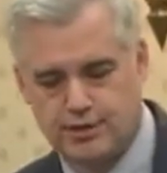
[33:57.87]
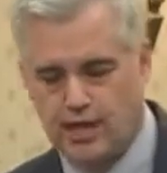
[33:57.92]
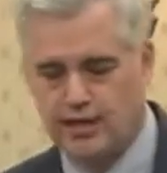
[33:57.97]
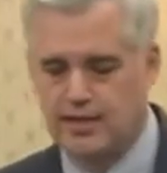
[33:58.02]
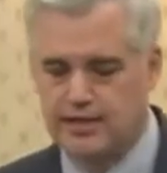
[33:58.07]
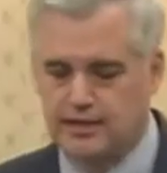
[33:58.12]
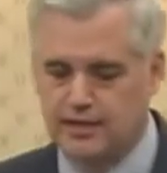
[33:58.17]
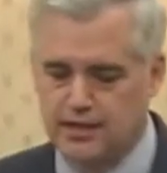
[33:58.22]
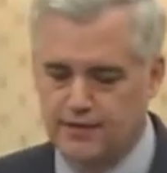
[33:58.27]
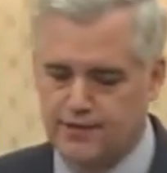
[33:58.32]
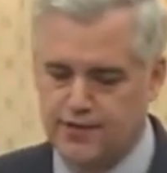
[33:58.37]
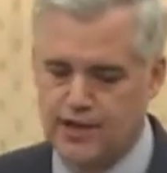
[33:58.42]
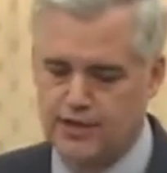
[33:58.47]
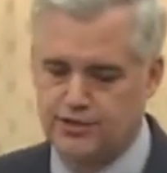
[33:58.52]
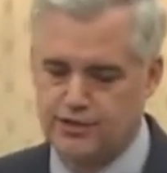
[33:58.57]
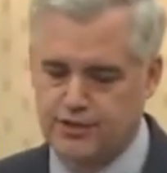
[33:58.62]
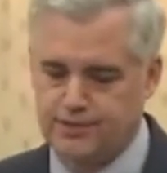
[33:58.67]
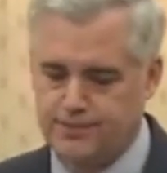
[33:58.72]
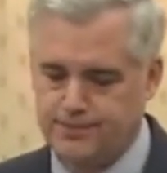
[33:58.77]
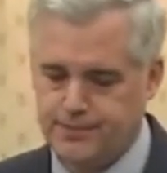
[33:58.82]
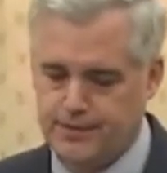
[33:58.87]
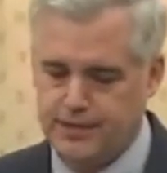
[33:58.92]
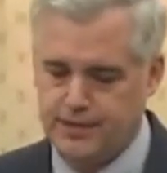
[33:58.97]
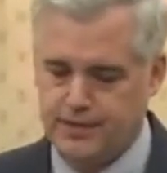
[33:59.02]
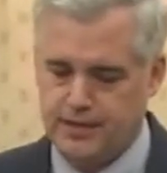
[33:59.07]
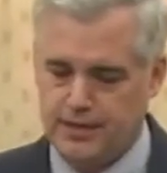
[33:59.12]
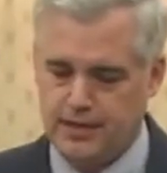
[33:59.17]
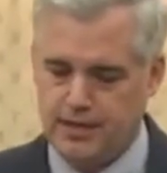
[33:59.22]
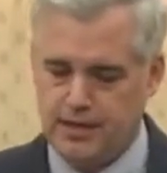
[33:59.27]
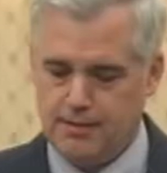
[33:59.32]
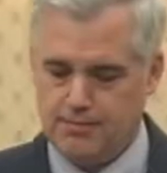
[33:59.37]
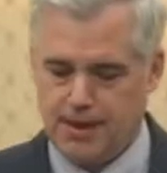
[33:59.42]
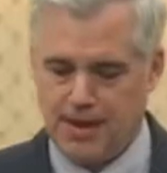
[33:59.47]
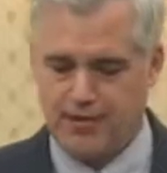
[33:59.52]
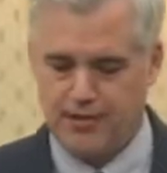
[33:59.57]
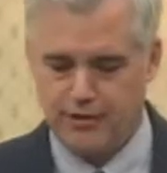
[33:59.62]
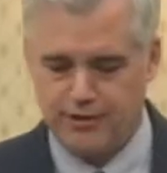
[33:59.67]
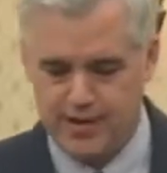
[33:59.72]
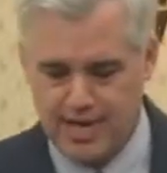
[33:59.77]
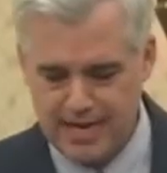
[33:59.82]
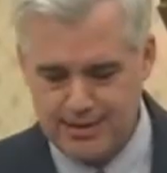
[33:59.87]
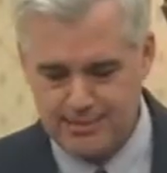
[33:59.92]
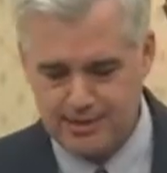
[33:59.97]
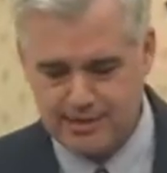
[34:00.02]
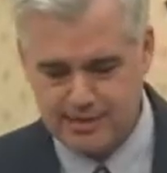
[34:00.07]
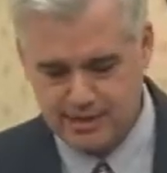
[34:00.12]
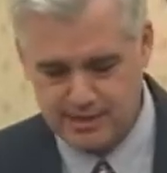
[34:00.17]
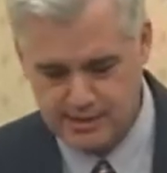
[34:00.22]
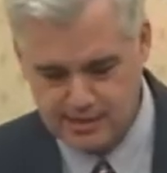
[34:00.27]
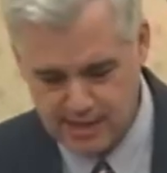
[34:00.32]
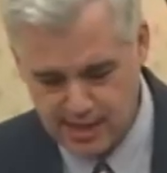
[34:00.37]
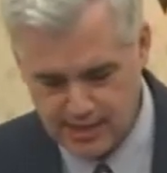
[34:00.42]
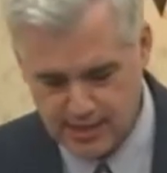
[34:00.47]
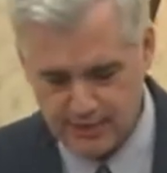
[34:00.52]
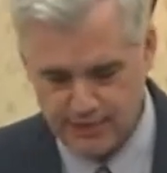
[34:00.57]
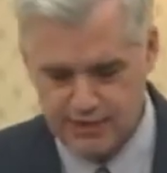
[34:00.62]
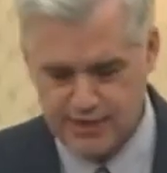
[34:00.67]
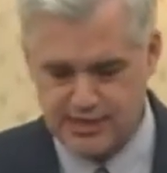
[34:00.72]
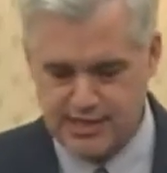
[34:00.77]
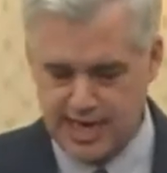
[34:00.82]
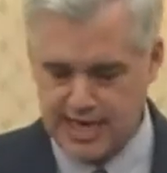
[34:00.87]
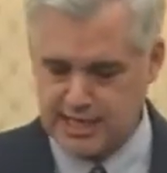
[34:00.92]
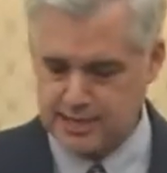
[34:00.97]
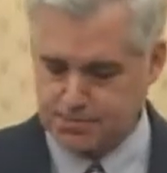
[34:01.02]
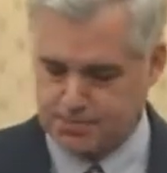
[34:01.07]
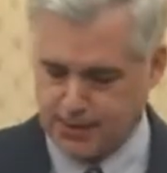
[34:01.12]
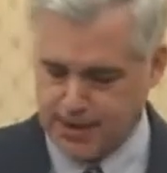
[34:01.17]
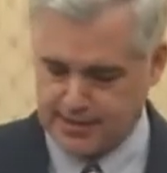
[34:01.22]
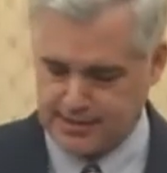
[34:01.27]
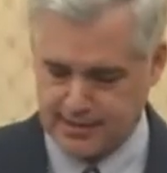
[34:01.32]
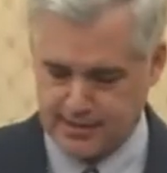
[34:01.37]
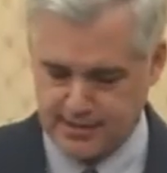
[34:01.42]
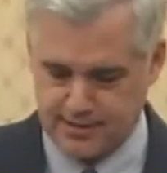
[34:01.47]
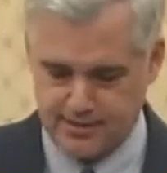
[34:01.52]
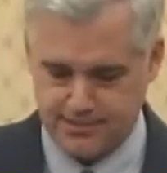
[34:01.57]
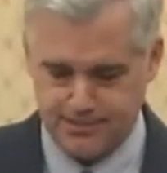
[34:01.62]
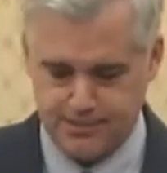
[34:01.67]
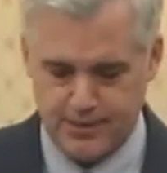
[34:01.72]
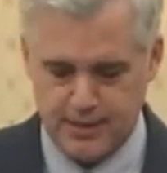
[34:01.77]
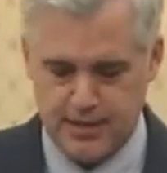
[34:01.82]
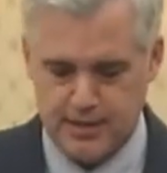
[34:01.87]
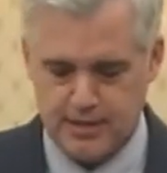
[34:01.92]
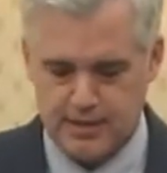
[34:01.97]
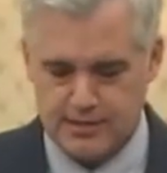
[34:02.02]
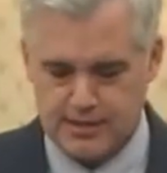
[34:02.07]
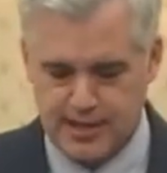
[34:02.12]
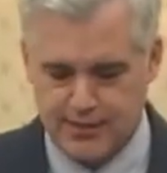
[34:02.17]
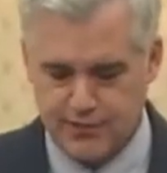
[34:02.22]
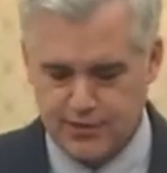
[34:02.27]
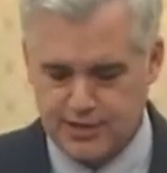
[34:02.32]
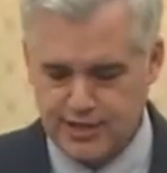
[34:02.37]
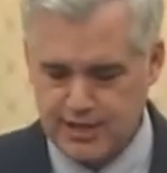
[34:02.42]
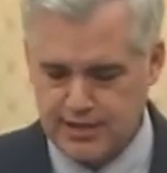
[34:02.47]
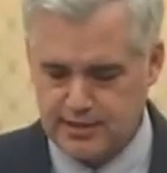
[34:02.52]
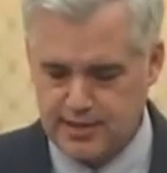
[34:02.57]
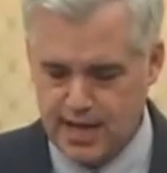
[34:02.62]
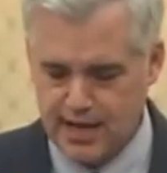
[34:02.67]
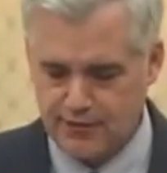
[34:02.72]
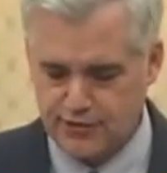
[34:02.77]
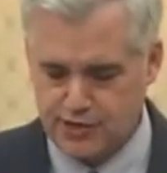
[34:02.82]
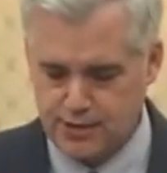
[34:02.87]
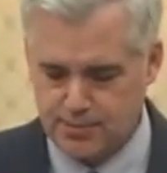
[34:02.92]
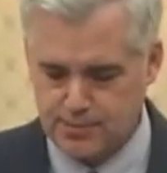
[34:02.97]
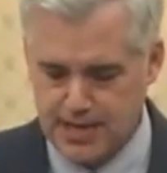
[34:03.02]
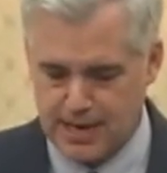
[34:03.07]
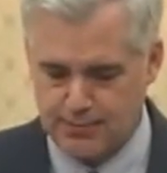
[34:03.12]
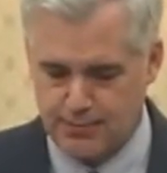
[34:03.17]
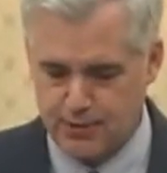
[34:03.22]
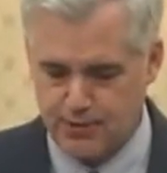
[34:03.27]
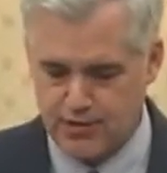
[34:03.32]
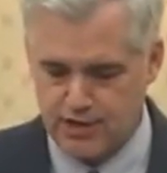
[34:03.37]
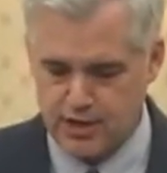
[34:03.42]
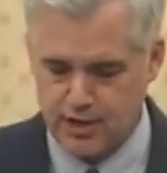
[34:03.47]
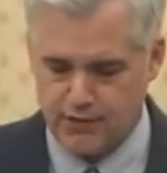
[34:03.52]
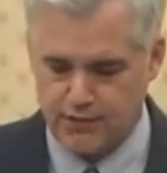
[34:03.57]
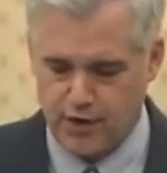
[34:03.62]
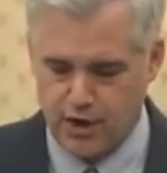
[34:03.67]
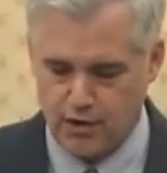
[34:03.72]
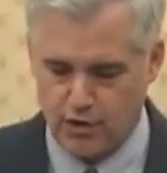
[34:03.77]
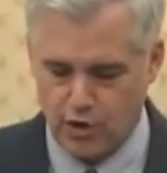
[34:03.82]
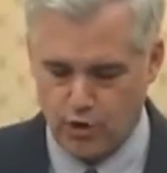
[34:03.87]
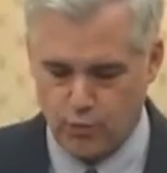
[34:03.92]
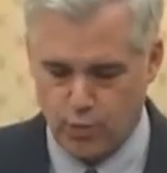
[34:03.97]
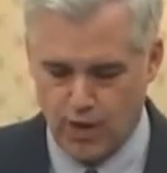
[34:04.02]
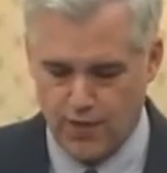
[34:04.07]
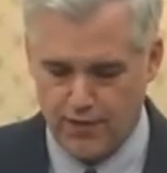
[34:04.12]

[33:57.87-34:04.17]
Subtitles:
Done in convention, by the unanimous consent of the states present, 17th day of September in the year of our Lord